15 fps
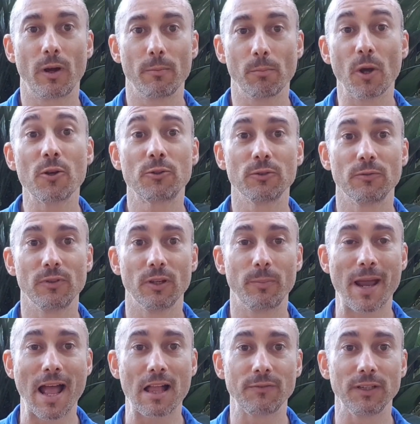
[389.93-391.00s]
most of the
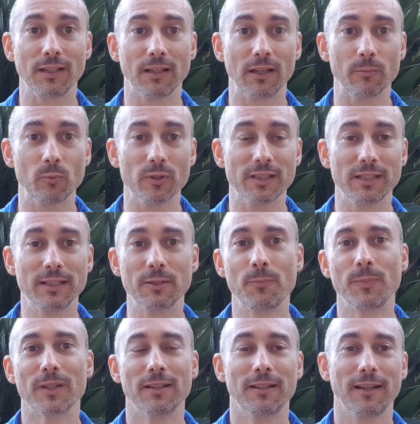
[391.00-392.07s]
powerlifting club was in it,
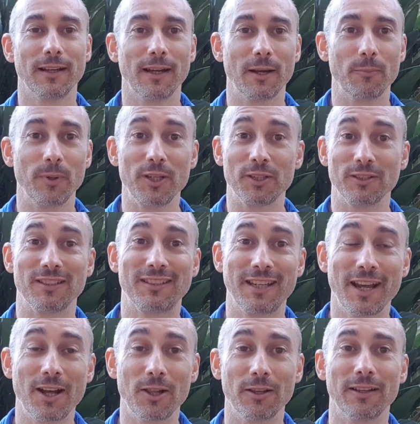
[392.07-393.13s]
but you could
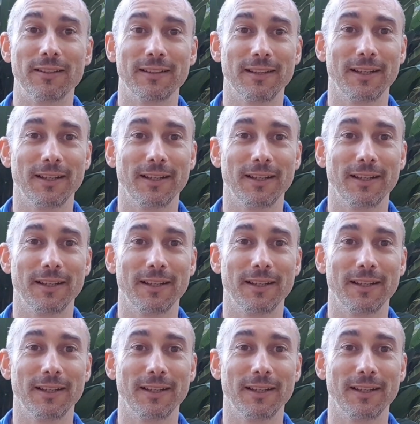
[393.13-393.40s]
tell,